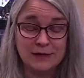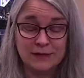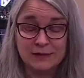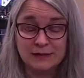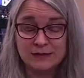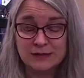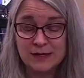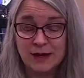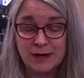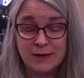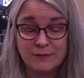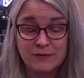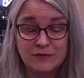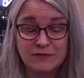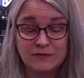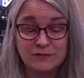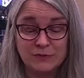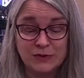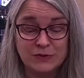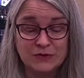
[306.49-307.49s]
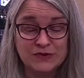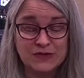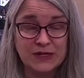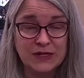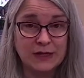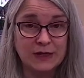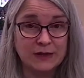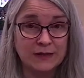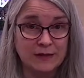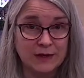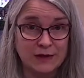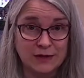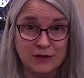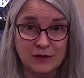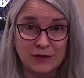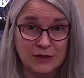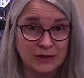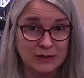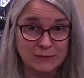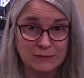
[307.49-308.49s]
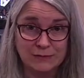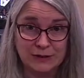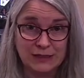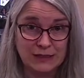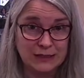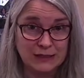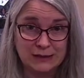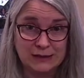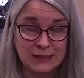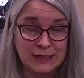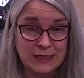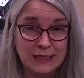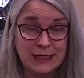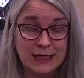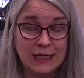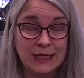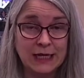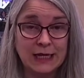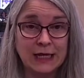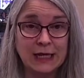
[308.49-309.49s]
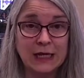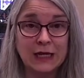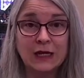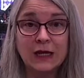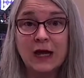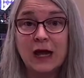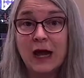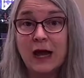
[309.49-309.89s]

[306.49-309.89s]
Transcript: and the type of music that you're going to be needing,